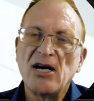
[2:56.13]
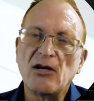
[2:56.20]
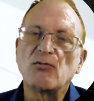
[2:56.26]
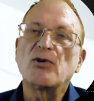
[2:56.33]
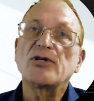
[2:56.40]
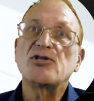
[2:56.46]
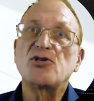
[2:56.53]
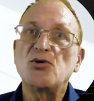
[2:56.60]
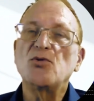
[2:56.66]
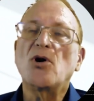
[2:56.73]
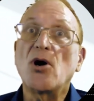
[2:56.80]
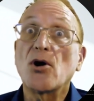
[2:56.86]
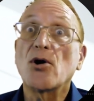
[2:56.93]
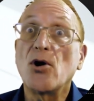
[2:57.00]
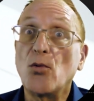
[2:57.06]
And once
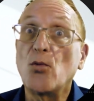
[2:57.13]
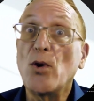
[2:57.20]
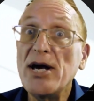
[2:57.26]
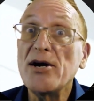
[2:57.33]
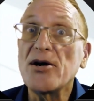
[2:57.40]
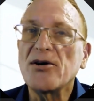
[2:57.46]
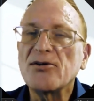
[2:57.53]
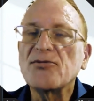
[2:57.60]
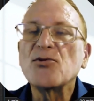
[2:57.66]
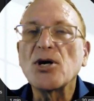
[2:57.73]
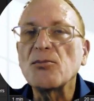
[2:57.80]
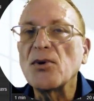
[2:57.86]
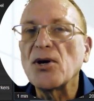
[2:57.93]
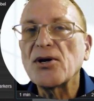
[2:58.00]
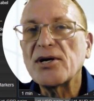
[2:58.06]
you are aware of
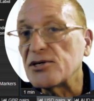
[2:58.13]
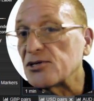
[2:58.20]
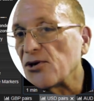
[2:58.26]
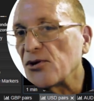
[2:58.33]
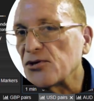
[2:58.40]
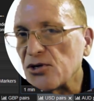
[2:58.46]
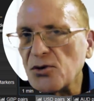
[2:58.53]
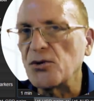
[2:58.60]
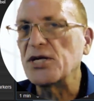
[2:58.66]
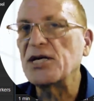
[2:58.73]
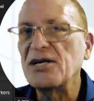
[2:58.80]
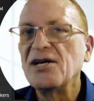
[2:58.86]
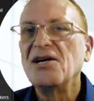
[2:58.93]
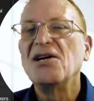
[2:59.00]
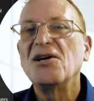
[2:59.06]
what markets are
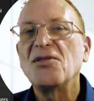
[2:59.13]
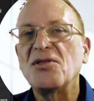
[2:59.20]
doing,